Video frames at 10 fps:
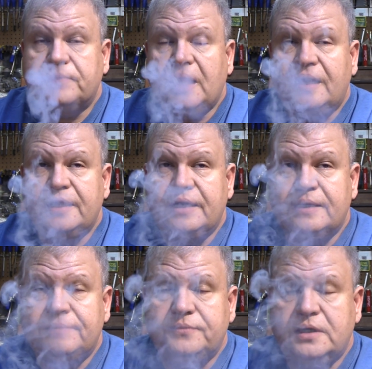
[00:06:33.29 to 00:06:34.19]
I
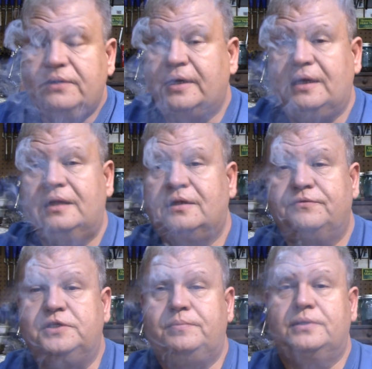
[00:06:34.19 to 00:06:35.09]

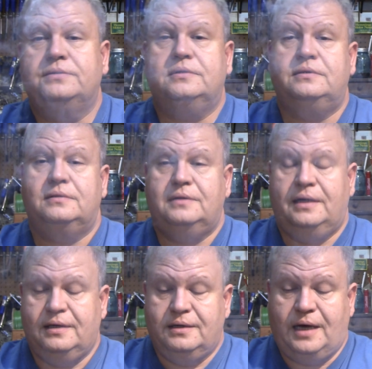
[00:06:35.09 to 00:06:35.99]
love Zippos,
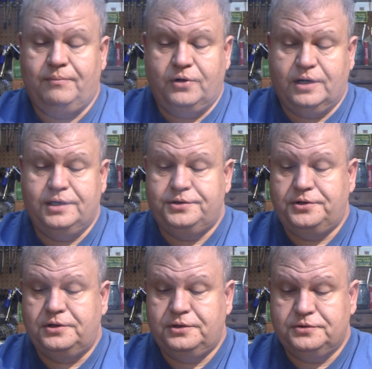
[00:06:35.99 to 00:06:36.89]
and I'm going to
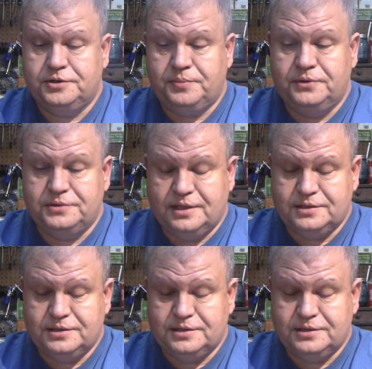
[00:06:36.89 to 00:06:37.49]
continue to use Zippos.